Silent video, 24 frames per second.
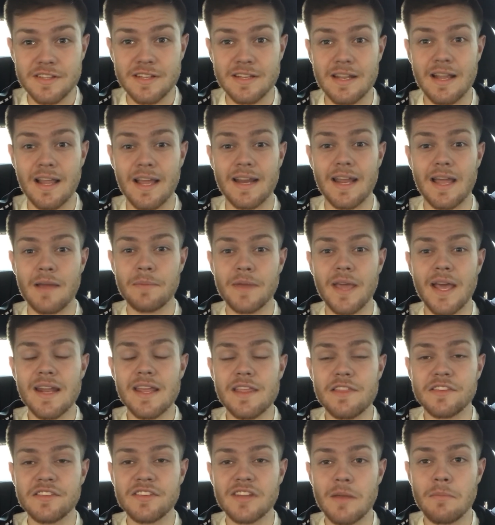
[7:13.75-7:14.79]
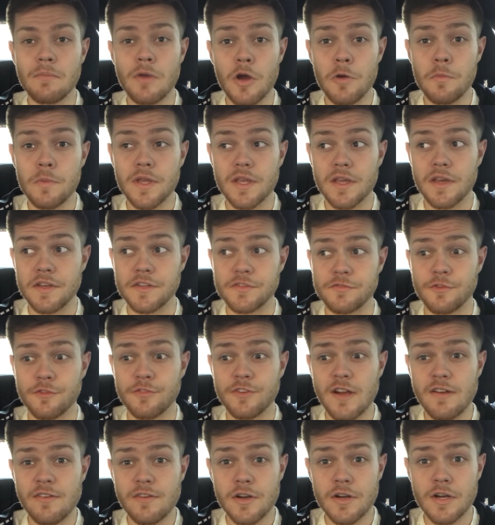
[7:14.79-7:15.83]
and like I'm kind of in the same boat, because for
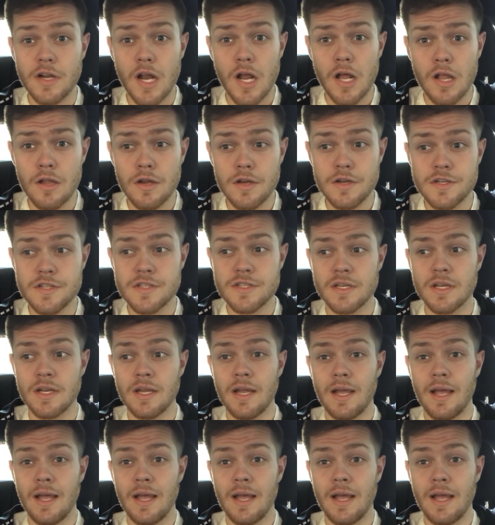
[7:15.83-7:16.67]
$500